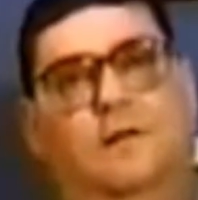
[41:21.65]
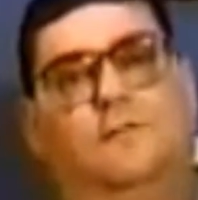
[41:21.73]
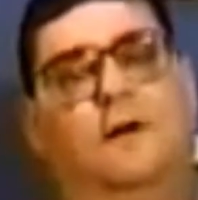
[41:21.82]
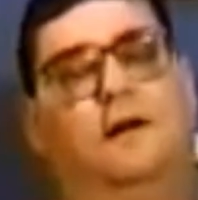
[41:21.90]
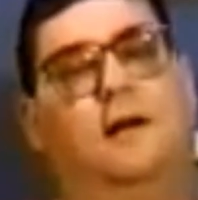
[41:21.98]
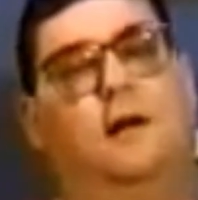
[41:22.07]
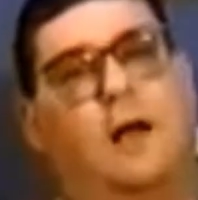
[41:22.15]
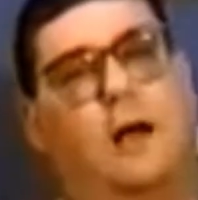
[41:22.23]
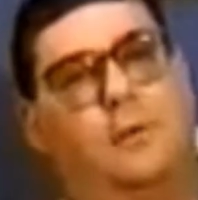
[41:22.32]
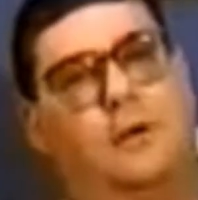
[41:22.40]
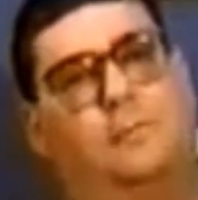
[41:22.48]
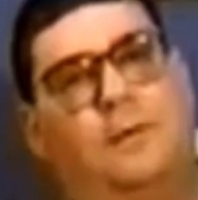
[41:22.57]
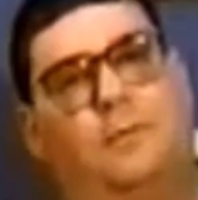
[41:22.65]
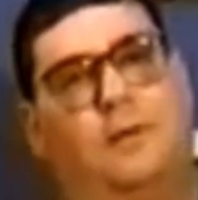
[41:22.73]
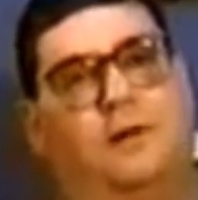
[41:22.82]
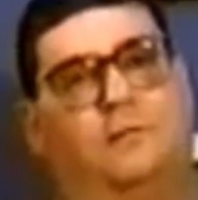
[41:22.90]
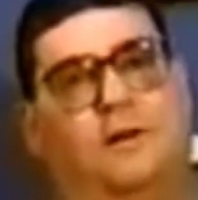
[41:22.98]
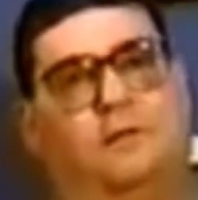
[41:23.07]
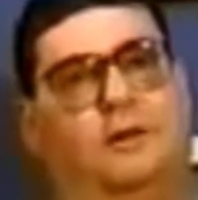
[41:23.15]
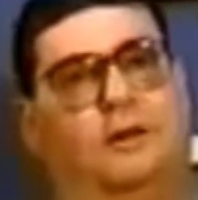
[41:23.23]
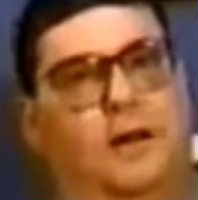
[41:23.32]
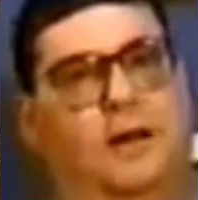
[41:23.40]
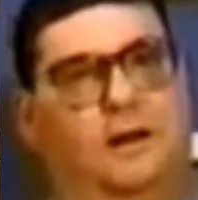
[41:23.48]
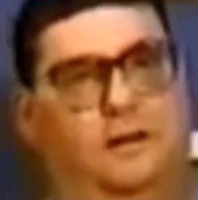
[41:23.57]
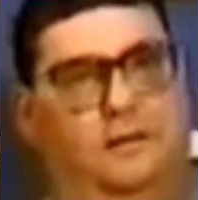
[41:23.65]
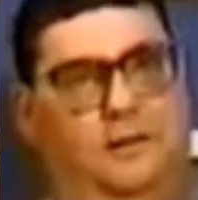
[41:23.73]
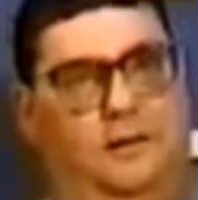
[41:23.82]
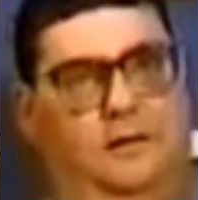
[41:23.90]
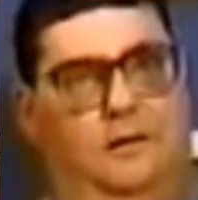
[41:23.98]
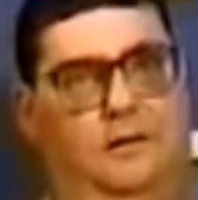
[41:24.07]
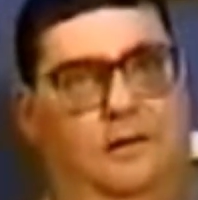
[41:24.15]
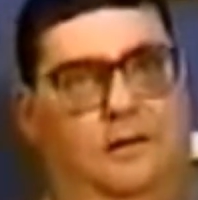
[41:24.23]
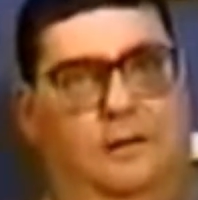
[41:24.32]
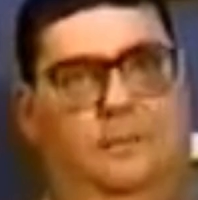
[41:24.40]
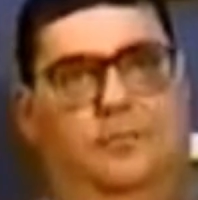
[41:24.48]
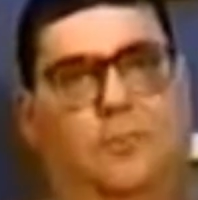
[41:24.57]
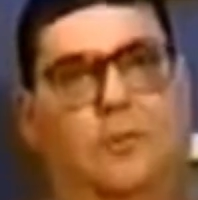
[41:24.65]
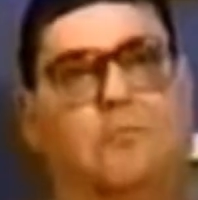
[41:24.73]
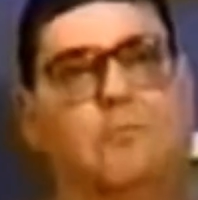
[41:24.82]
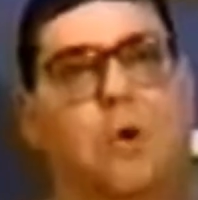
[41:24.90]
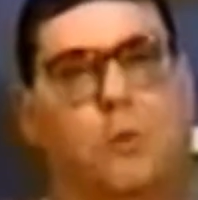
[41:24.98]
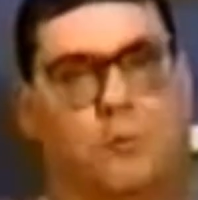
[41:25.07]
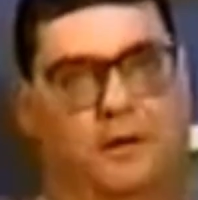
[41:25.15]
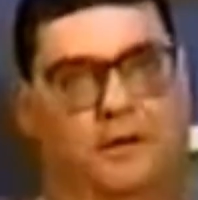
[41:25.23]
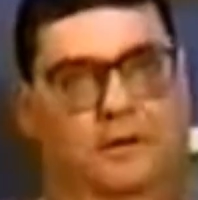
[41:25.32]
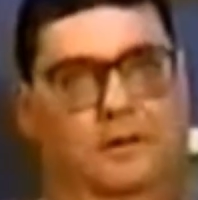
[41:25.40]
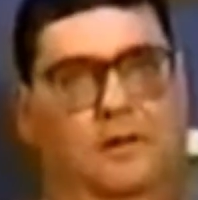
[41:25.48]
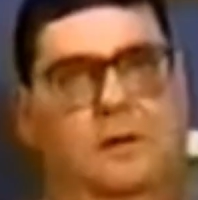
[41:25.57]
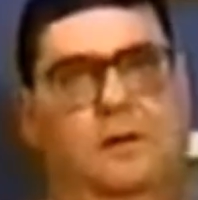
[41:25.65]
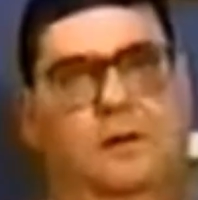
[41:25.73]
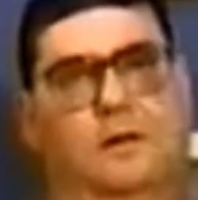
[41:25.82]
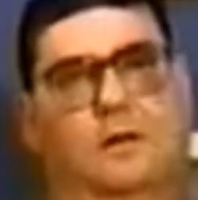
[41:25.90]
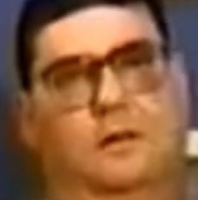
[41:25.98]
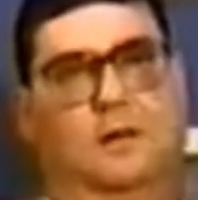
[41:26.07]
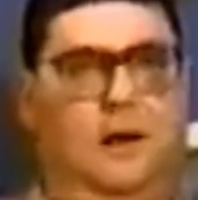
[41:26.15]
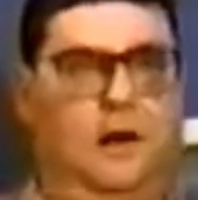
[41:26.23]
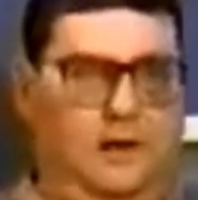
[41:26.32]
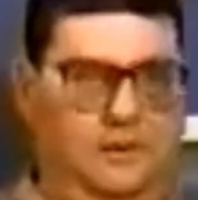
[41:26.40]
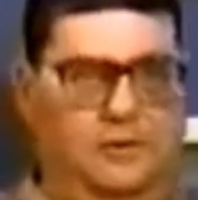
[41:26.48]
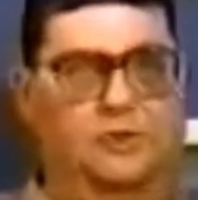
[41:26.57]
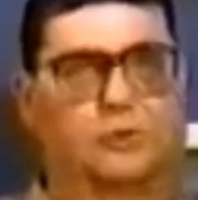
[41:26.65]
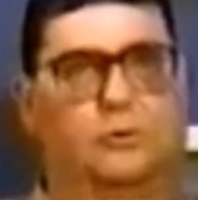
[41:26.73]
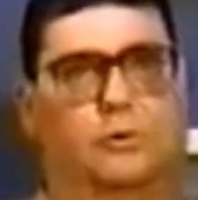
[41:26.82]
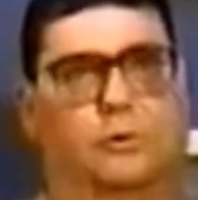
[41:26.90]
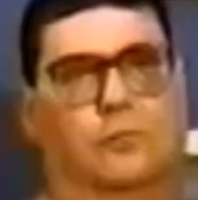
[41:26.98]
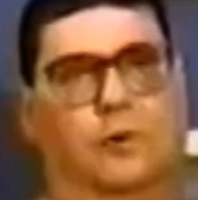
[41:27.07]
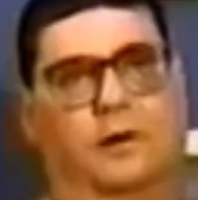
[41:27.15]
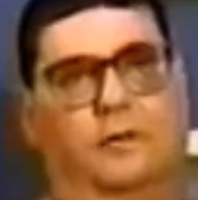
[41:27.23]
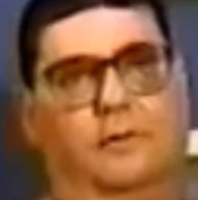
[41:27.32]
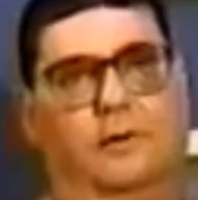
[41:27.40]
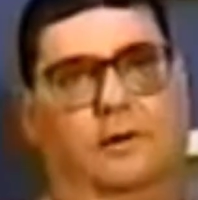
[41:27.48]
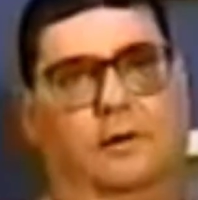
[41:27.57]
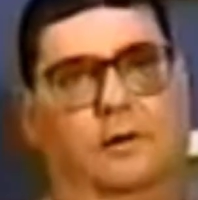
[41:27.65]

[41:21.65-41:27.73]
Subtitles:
find out how many people have never done anything except from the moment they got out of school or whatever.